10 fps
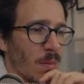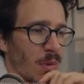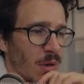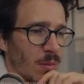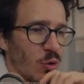
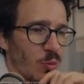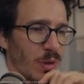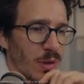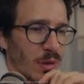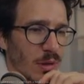But I'm
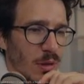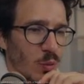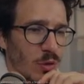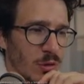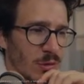hoping it
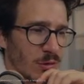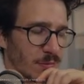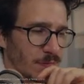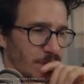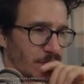works.
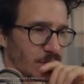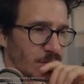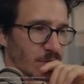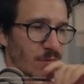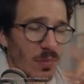
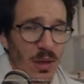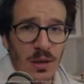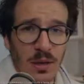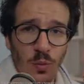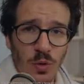
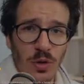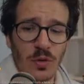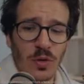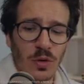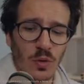And then we're
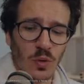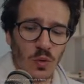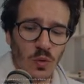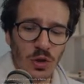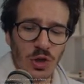going
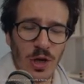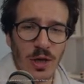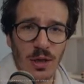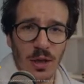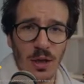to
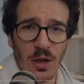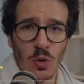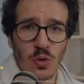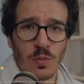check in node